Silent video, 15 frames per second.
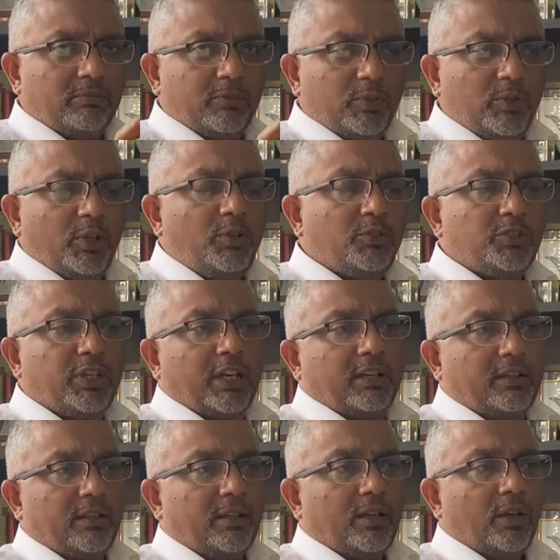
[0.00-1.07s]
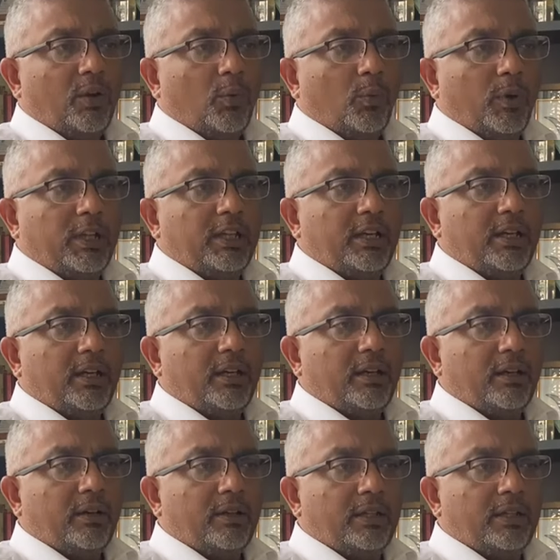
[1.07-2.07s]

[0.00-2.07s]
you need to check whether